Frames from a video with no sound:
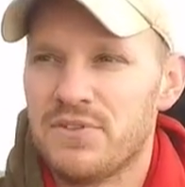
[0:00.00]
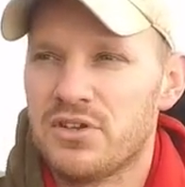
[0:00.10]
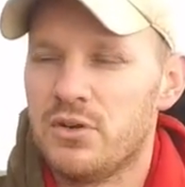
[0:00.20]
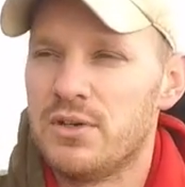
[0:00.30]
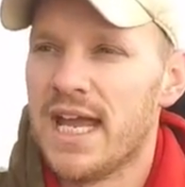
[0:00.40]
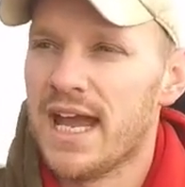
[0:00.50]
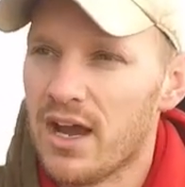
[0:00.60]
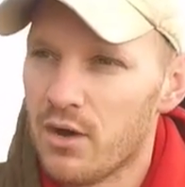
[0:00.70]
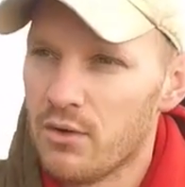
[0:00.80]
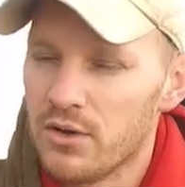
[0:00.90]
so
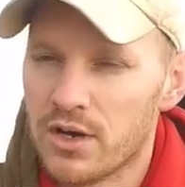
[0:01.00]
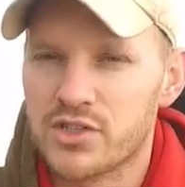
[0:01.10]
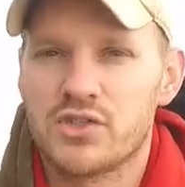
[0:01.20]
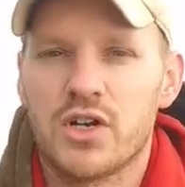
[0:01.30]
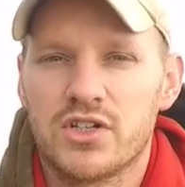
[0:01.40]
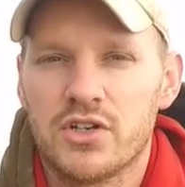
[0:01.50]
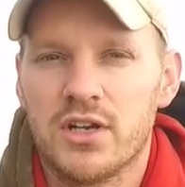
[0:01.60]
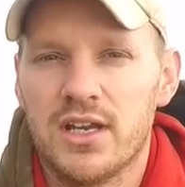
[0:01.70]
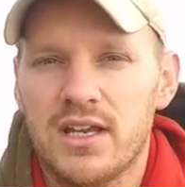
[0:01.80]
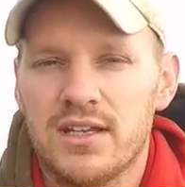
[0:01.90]
now our structure
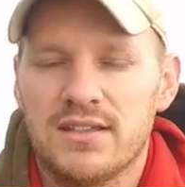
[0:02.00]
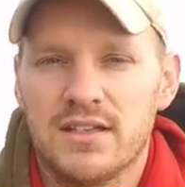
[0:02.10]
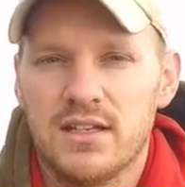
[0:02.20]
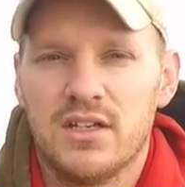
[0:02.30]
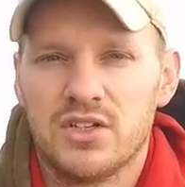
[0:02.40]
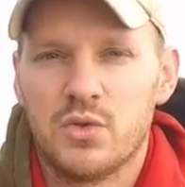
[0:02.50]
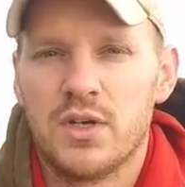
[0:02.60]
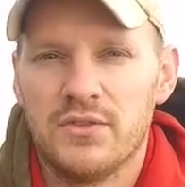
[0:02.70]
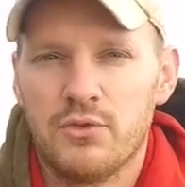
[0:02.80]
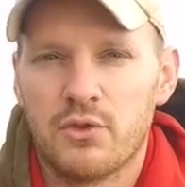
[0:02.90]
is
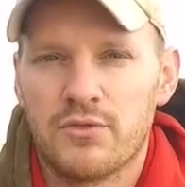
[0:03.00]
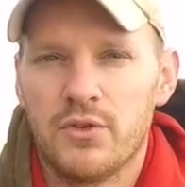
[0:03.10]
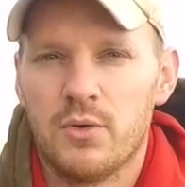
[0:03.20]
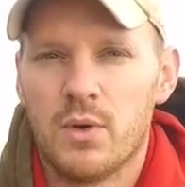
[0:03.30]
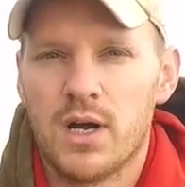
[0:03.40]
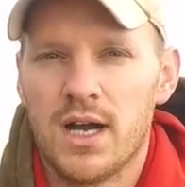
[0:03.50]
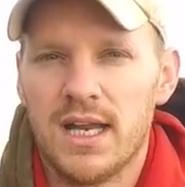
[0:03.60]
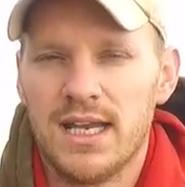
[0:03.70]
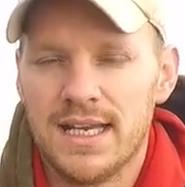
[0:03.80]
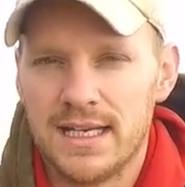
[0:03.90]
24 foot
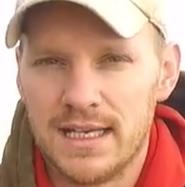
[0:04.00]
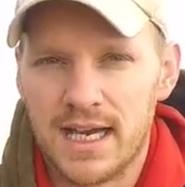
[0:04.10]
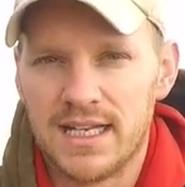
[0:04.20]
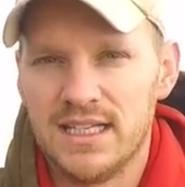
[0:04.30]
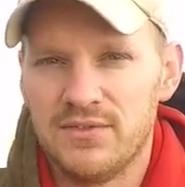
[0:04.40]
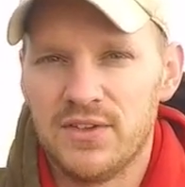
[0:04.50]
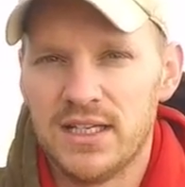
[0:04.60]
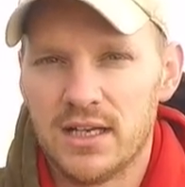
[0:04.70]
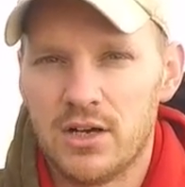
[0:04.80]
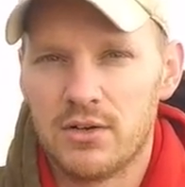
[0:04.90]
wide, 90
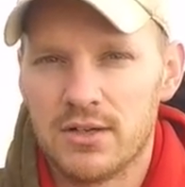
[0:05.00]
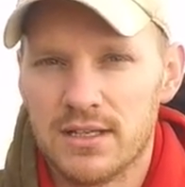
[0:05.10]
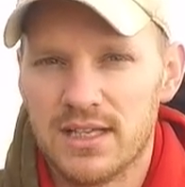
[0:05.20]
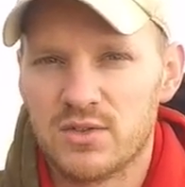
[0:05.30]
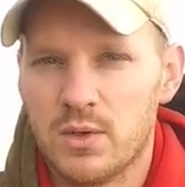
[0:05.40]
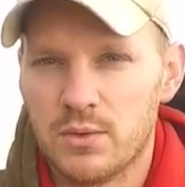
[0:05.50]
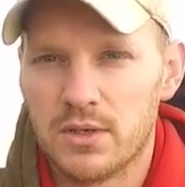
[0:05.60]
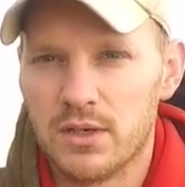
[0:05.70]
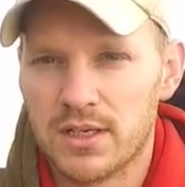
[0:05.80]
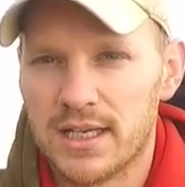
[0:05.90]
feet long. That's what
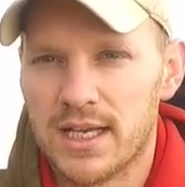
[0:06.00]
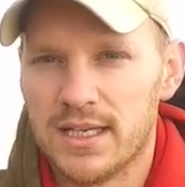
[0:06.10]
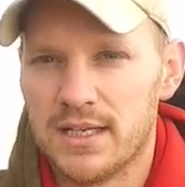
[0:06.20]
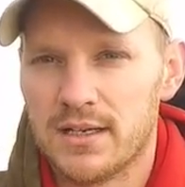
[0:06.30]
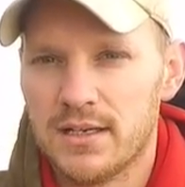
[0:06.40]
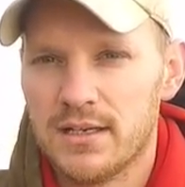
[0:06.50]
we're looking at here